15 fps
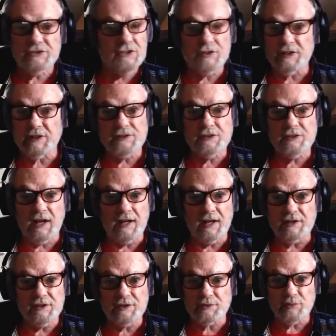That's just an
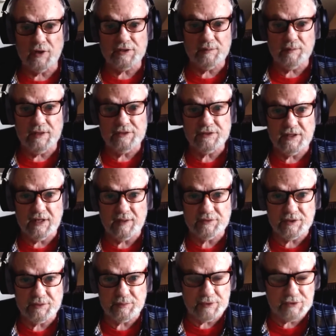aside. I just wanted to
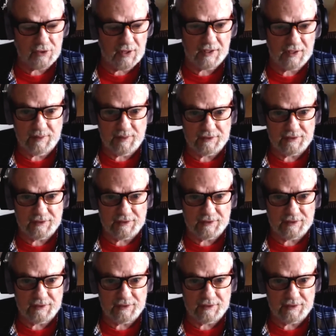mention that. I w- I